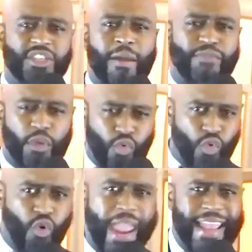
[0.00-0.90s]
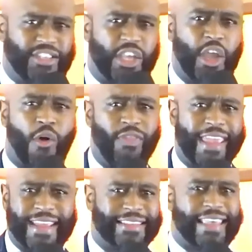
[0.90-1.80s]
there ought to be something
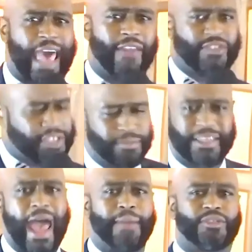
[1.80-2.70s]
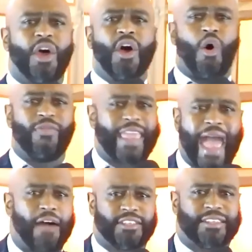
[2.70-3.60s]
raging on the inside of us. Sometimes
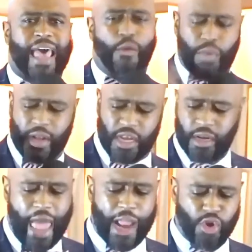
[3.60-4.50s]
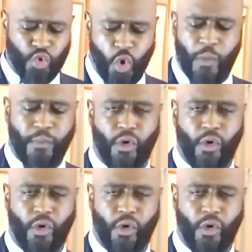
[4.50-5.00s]
on the outside, we look like